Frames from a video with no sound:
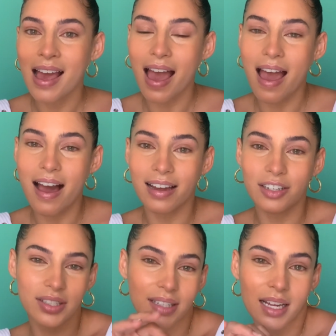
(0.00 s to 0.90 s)
and
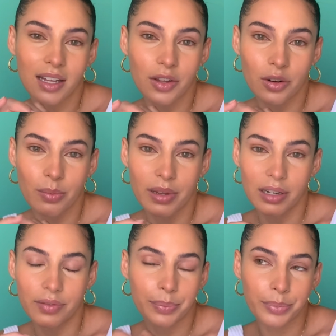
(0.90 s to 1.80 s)
just like a little bit of
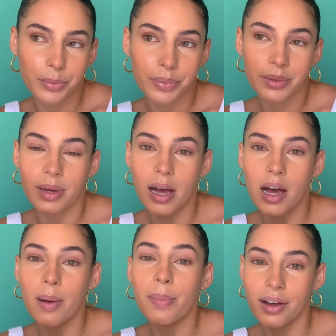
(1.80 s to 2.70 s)
a boop
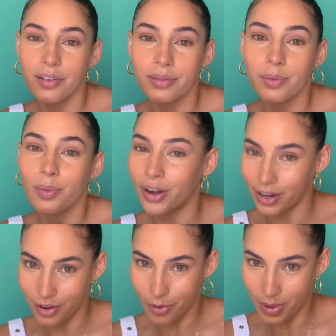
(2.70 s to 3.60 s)
above wearing
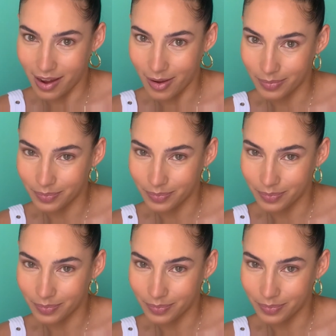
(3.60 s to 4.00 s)
no makeup.